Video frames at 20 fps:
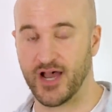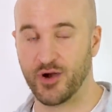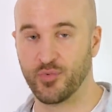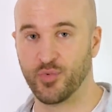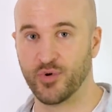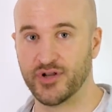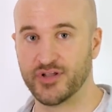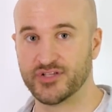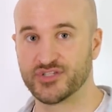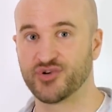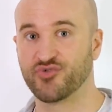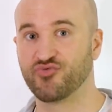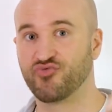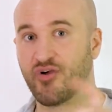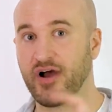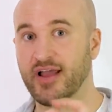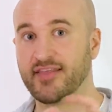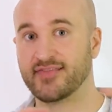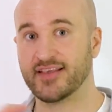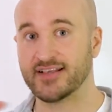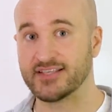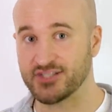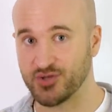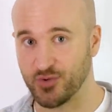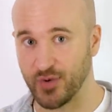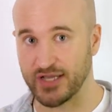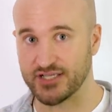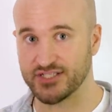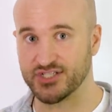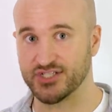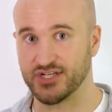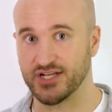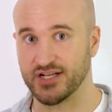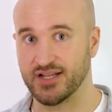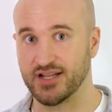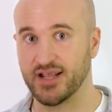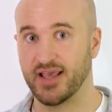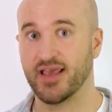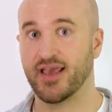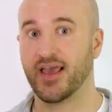I want you to write this
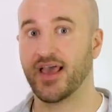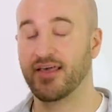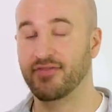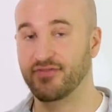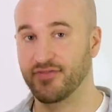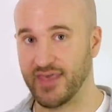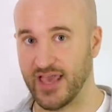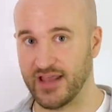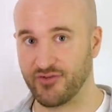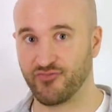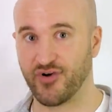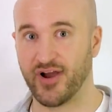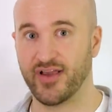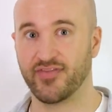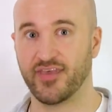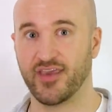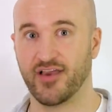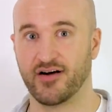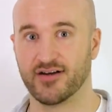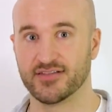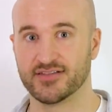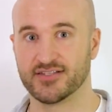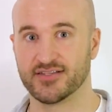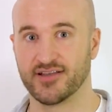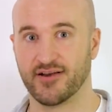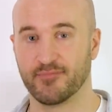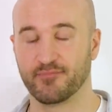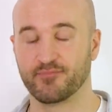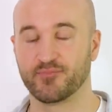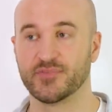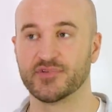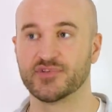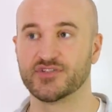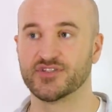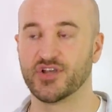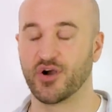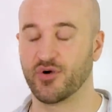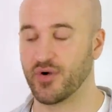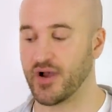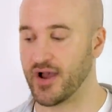question and then write the answer.
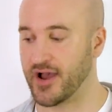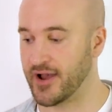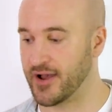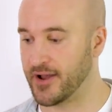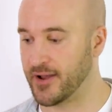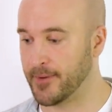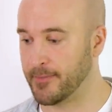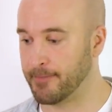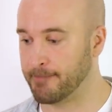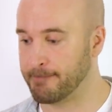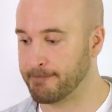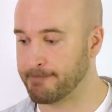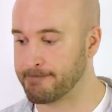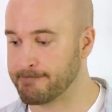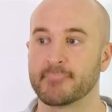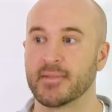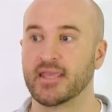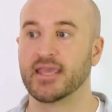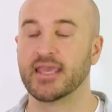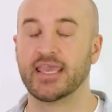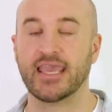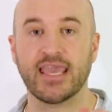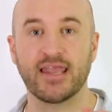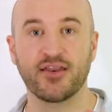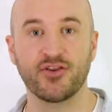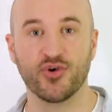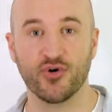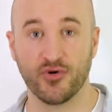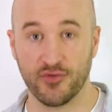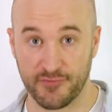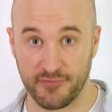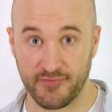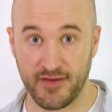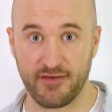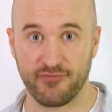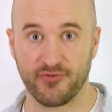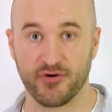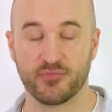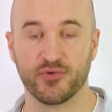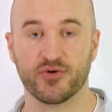So, in your
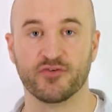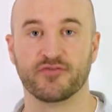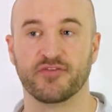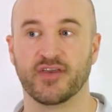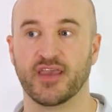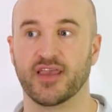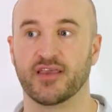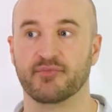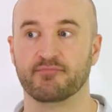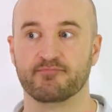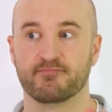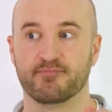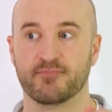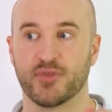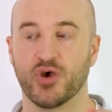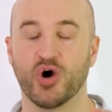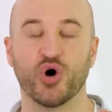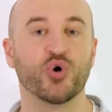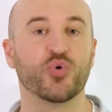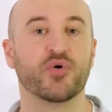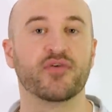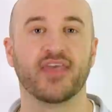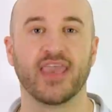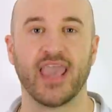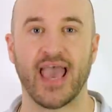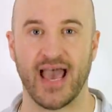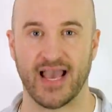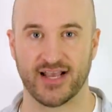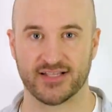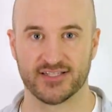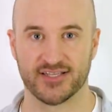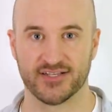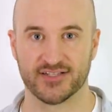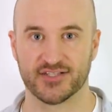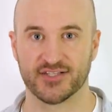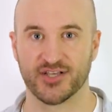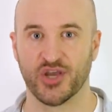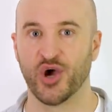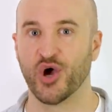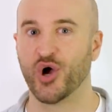favorite movie, who are the
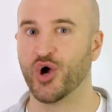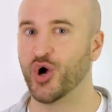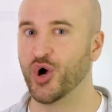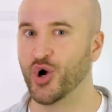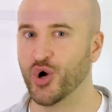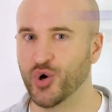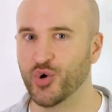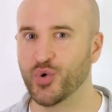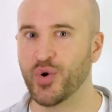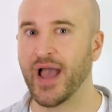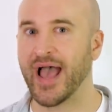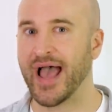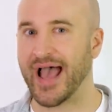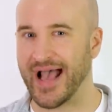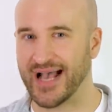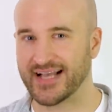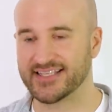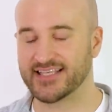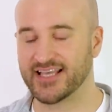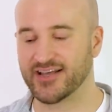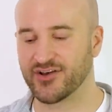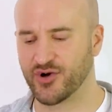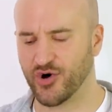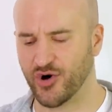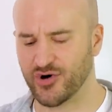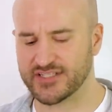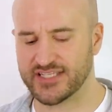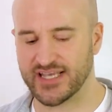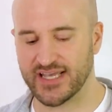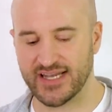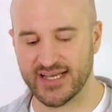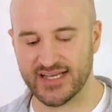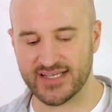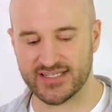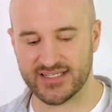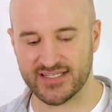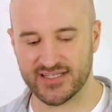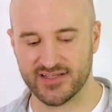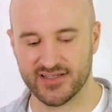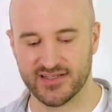actors? Who has it got in
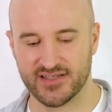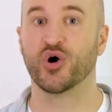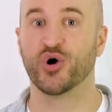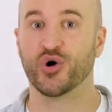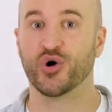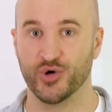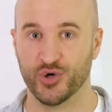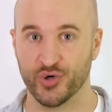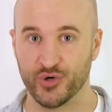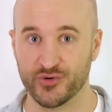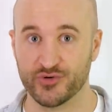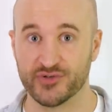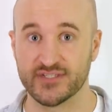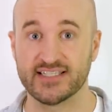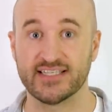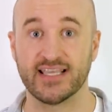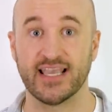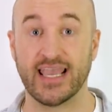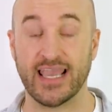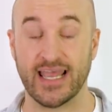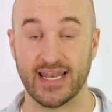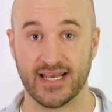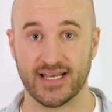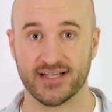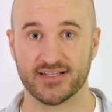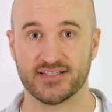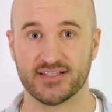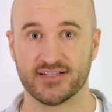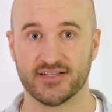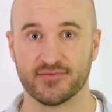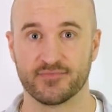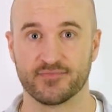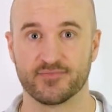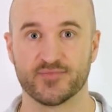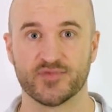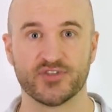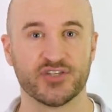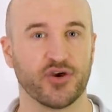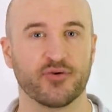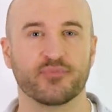it? Who's in it?
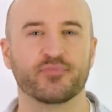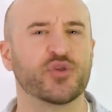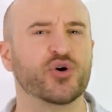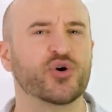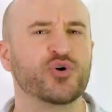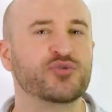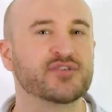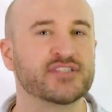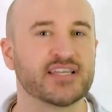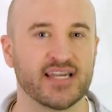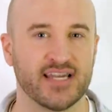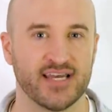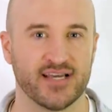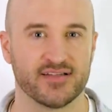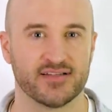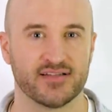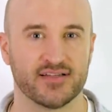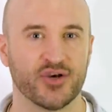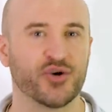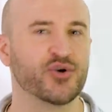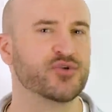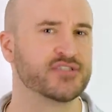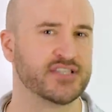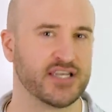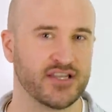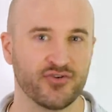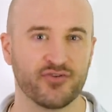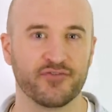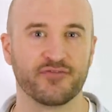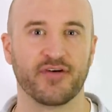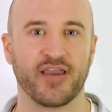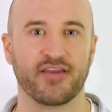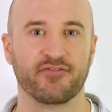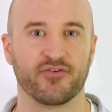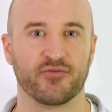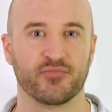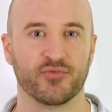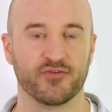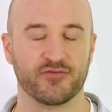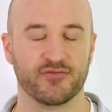So, who's in it? Who's in your
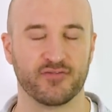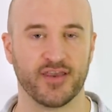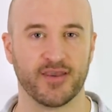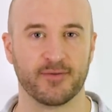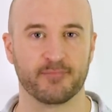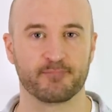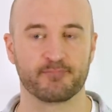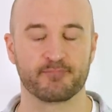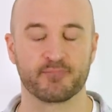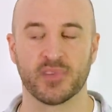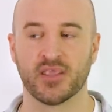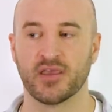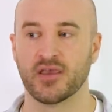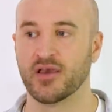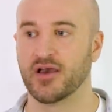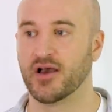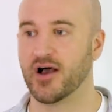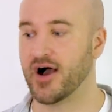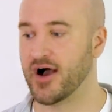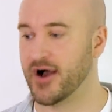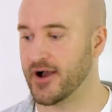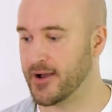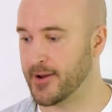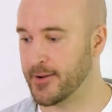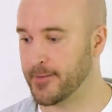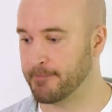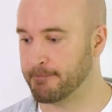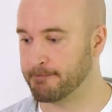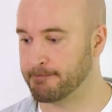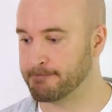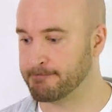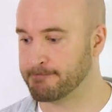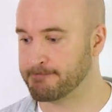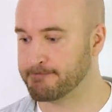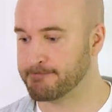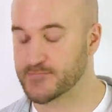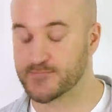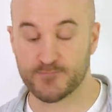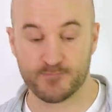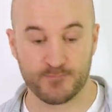favorite movie? The
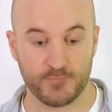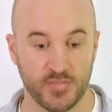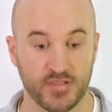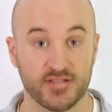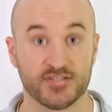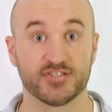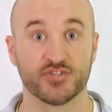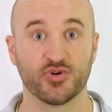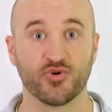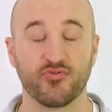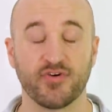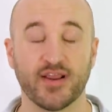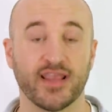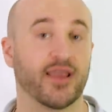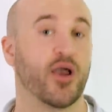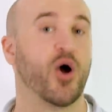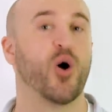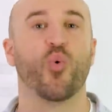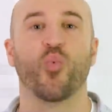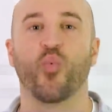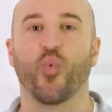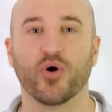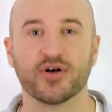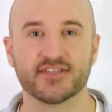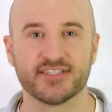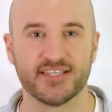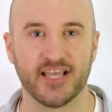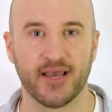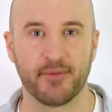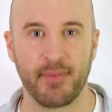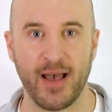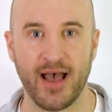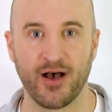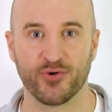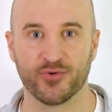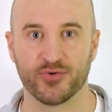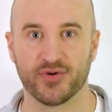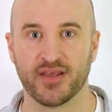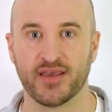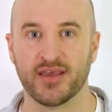story, what's it
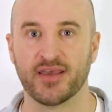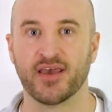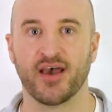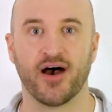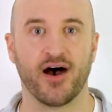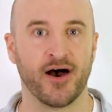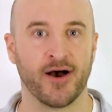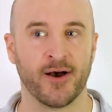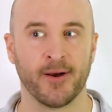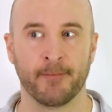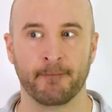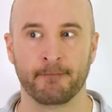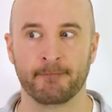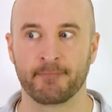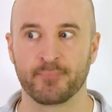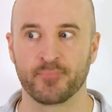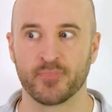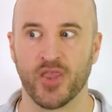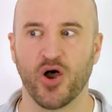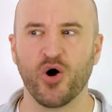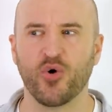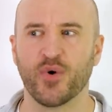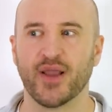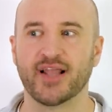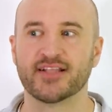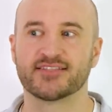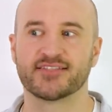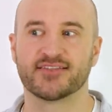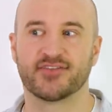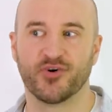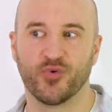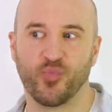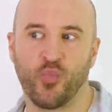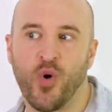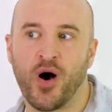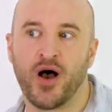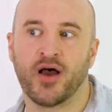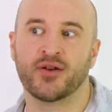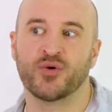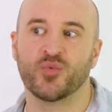about? It's the
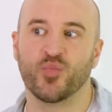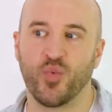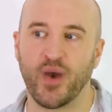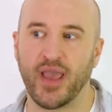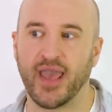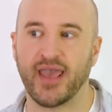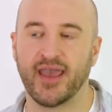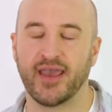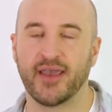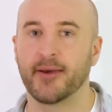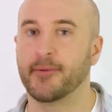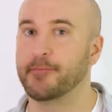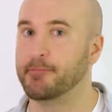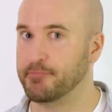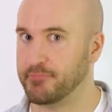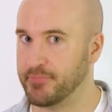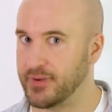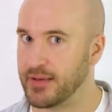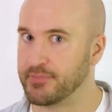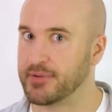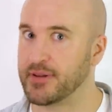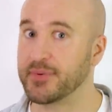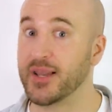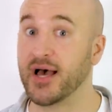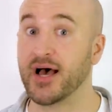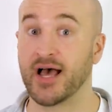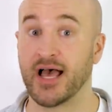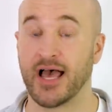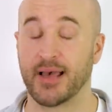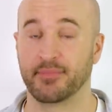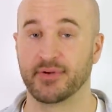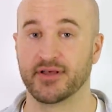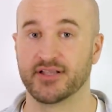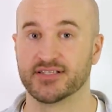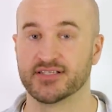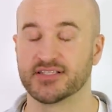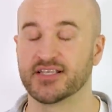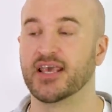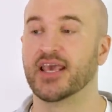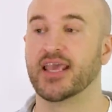one where blah, blah, blah
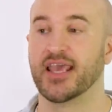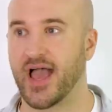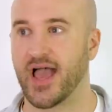happened.